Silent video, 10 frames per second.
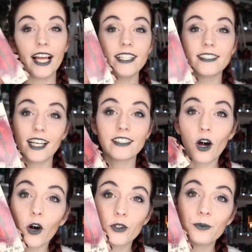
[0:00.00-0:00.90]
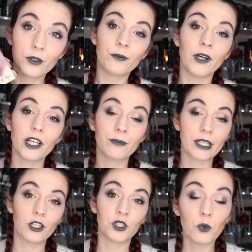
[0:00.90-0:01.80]
and that other bookmark
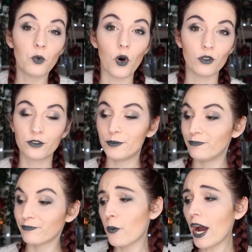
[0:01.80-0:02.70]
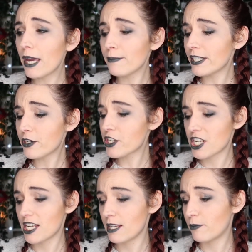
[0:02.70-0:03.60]
because wolf. Why be the
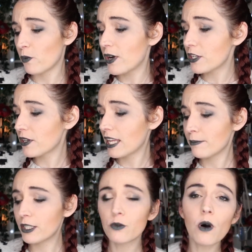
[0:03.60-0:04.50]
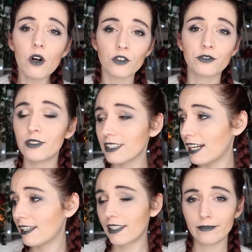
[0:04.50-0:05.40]
sheep when you can be the wolf?
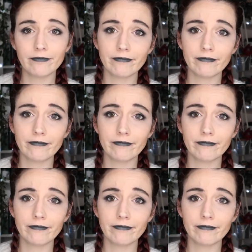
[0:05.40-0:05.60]
Like,